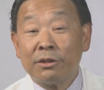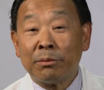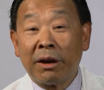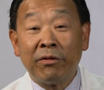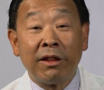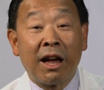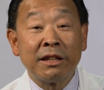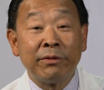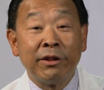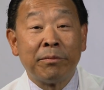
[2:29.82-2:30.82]
So my
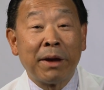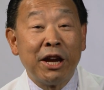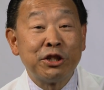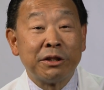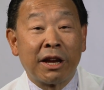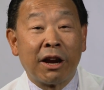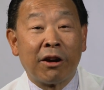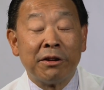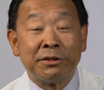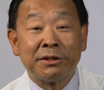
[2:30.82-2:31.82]
philosophy of patient
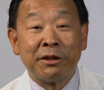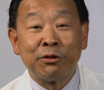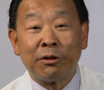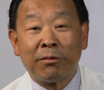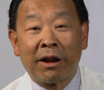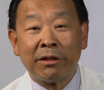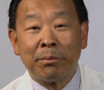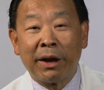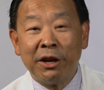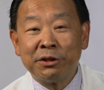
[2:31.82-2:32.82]
care is centered around the
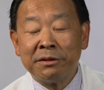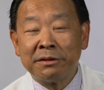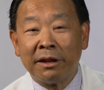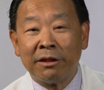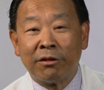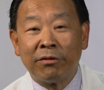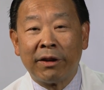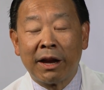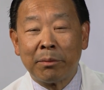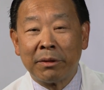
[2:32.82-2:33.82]
patients and their
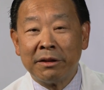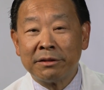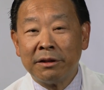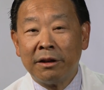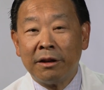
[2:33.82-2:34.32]
families.